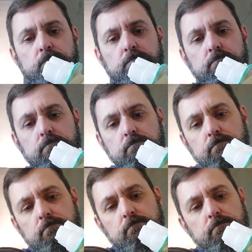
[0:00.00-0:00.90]
Maybe
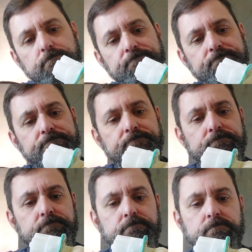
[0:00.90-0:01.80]
somewhere
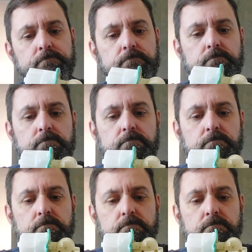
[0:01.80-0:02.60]
inside of the head?